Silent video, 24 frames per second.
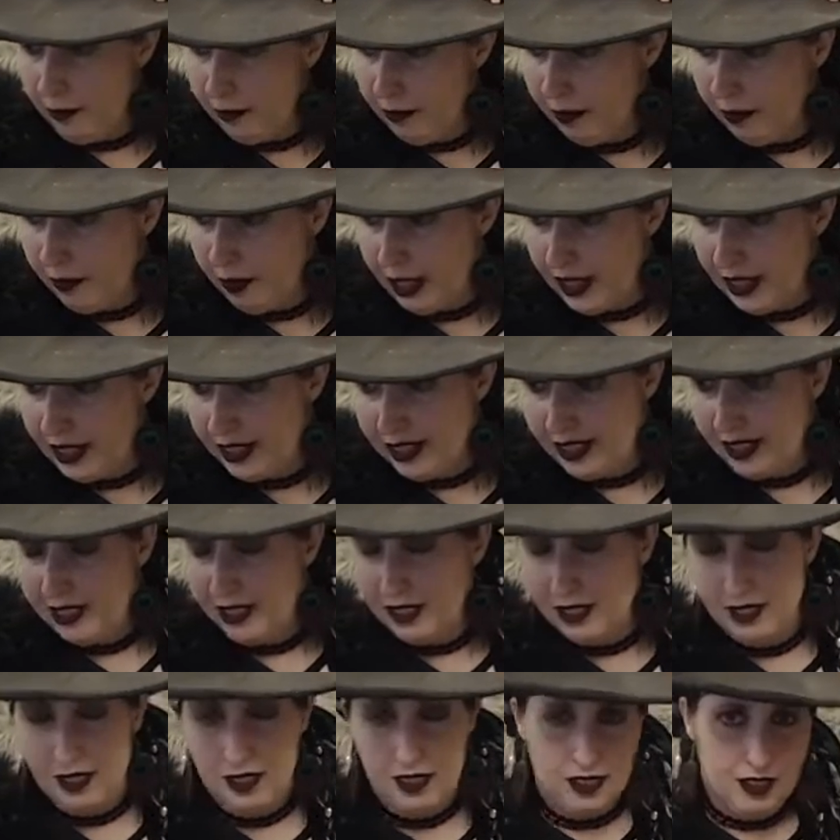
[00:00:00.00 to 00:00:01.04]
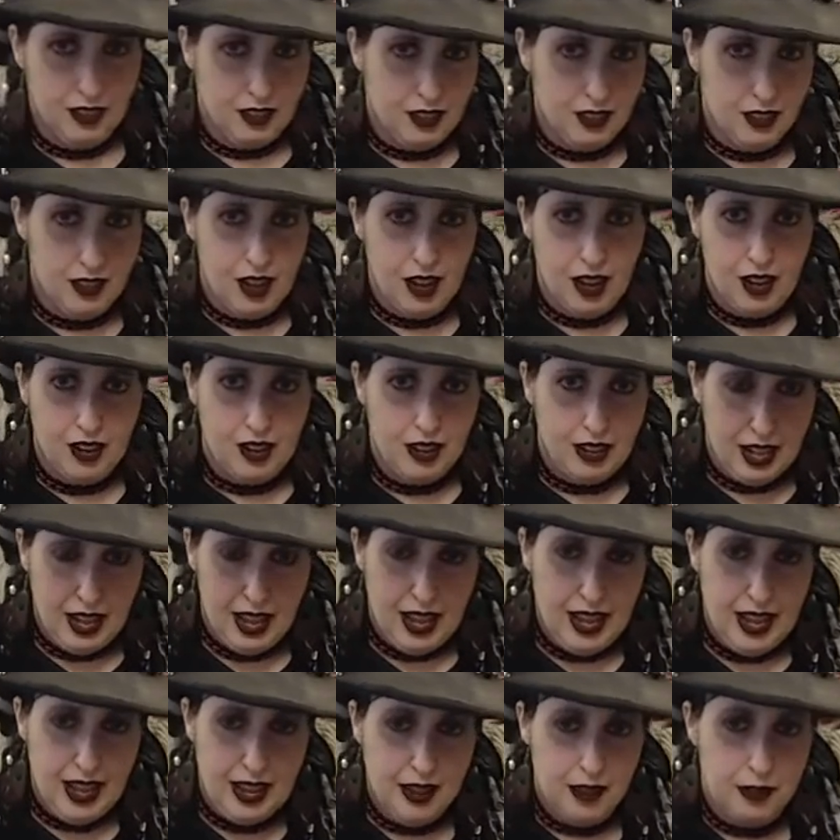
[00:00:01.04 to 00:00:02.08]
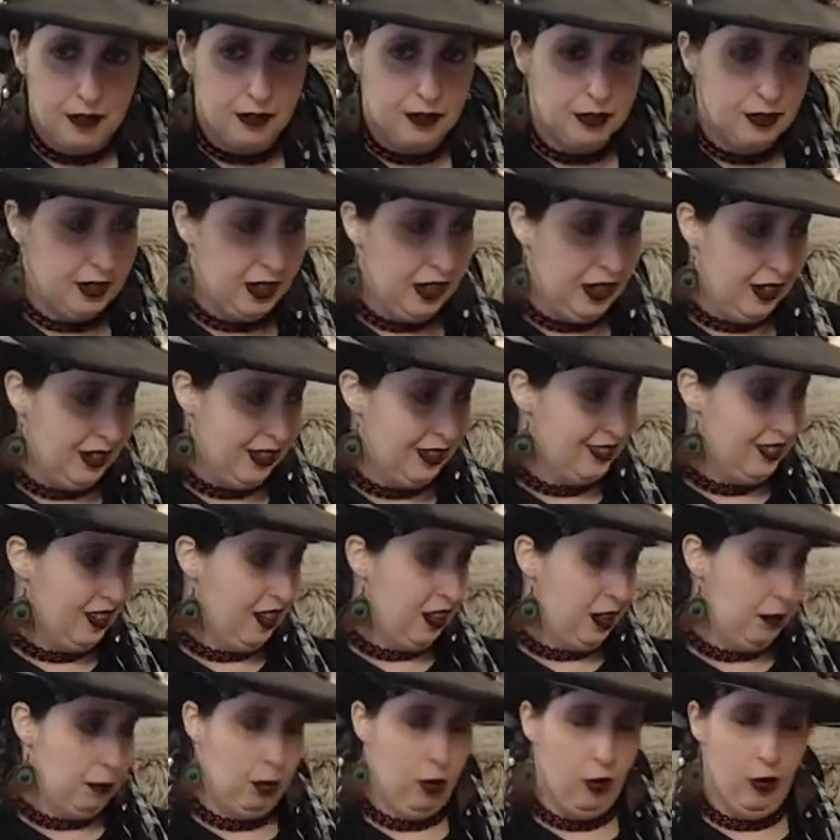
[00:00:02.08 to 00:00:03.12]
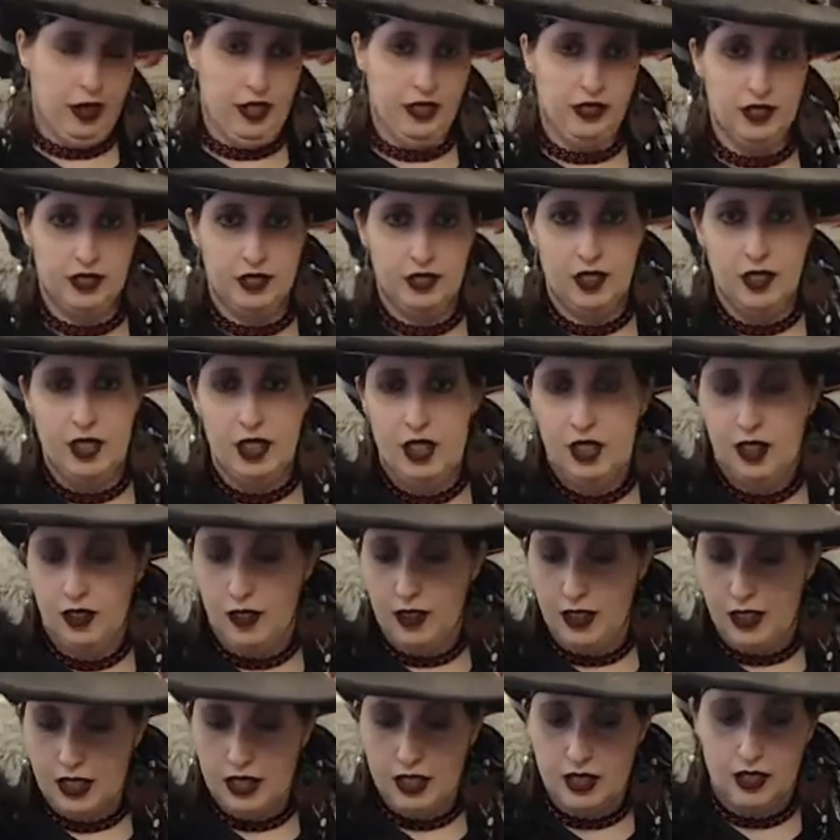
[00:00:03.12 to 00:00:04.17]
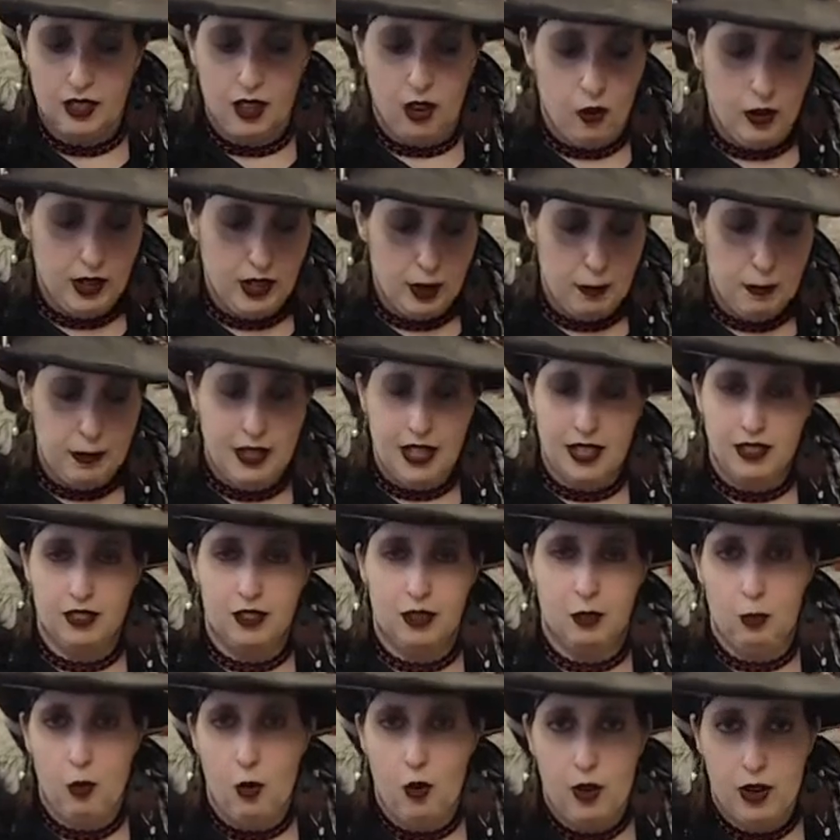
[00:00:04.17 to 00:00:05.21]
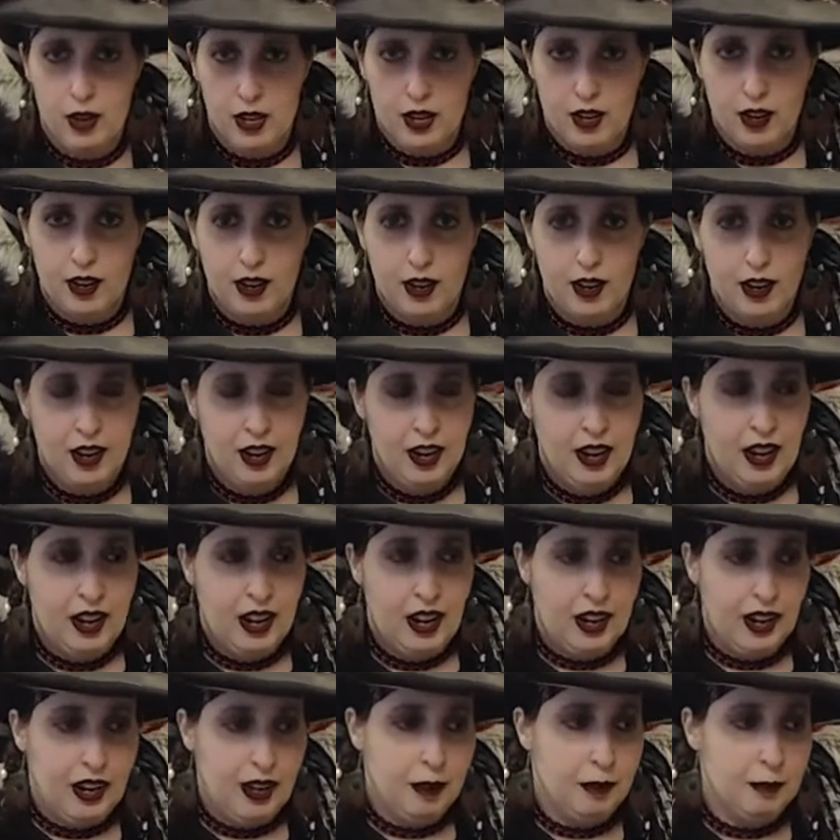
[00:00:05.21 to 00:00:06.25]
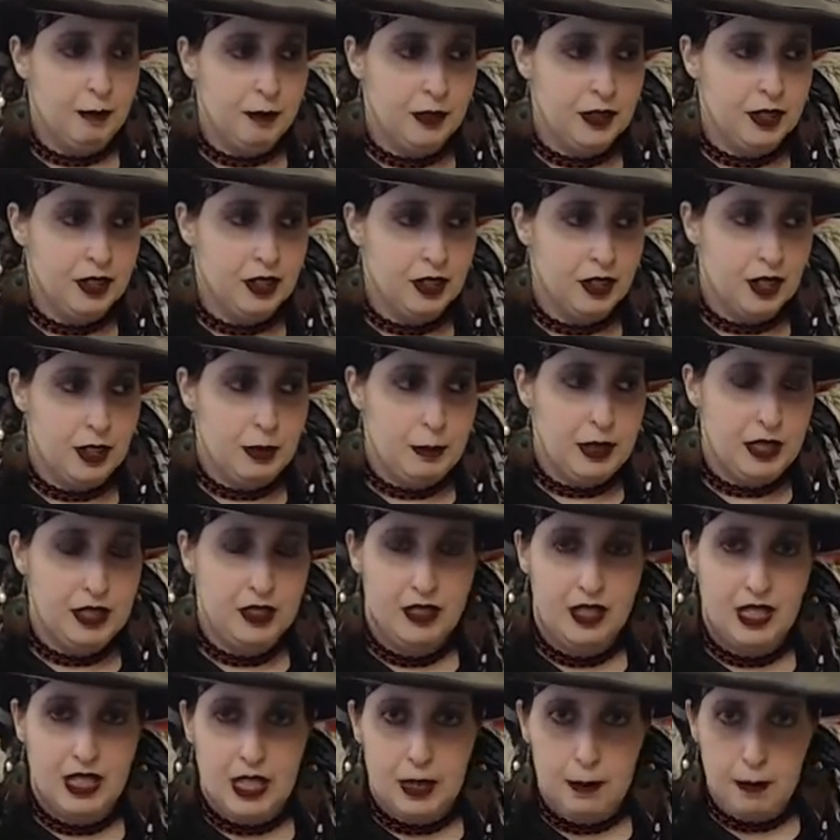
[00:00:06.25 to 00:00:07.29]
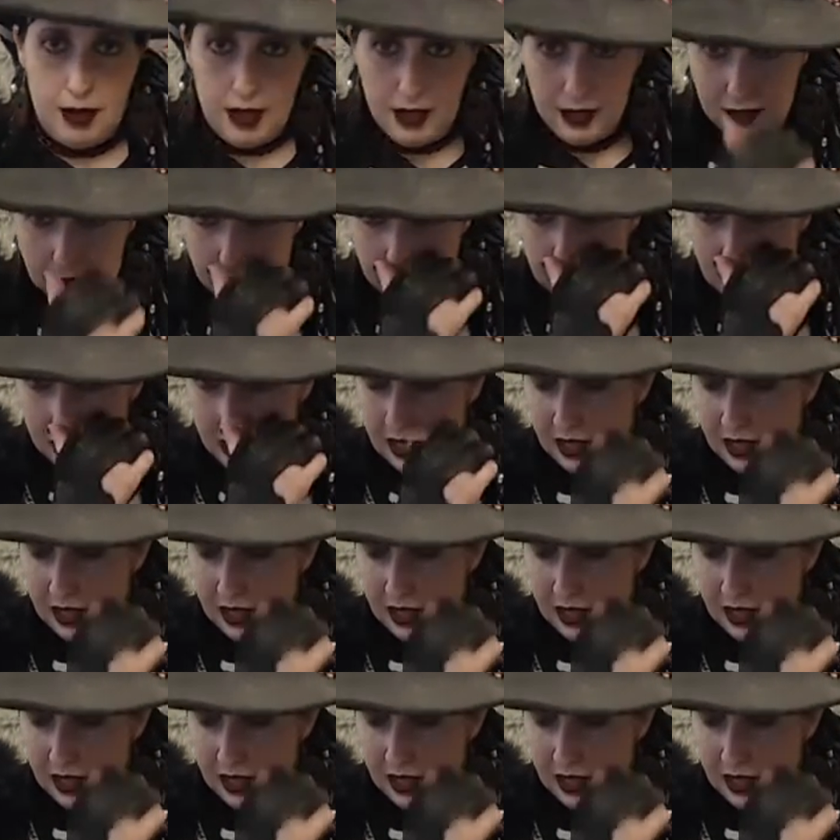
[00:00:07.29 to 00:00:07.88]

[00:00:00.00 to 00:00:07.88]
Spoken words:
right, you're not gonna have a ton of points, right? Going up against a warrior, you're gonna be sticky paste.